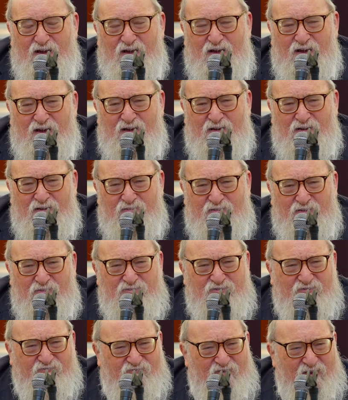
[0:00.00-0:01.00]
There
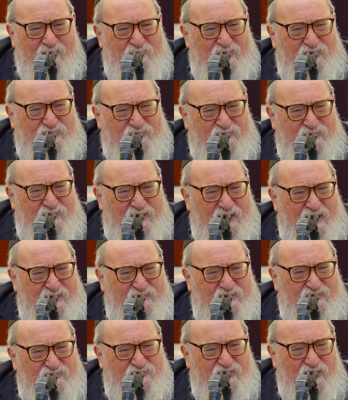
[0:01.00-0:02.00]
was a famous, in the
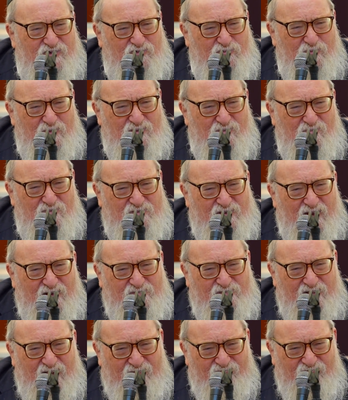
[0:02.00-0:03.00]
19th century, there was
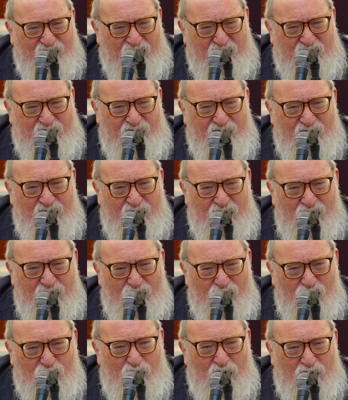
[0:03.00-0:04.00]
actually a very
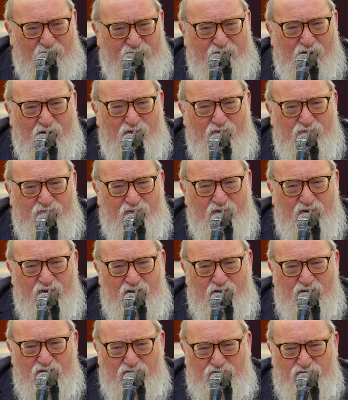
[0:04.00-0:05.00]
well-known
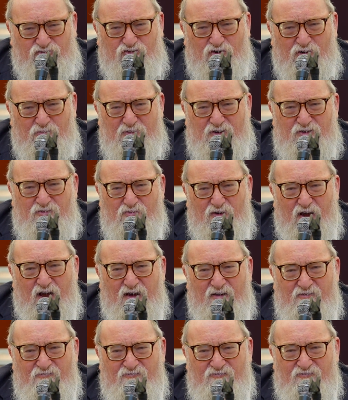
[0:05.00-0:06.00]
German
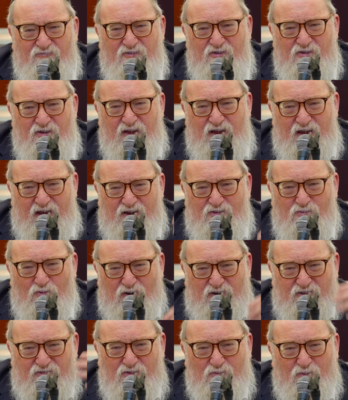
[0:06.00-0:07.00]
Rav, and
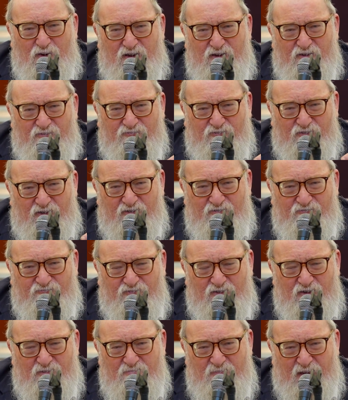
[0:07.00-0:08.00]
one of
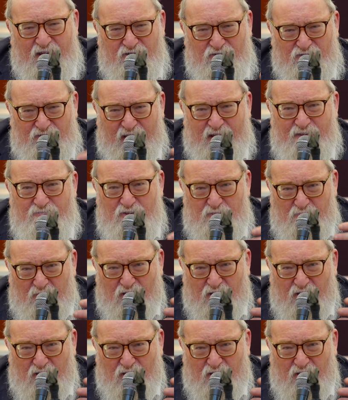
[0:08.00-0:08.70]
Mayor Lehman,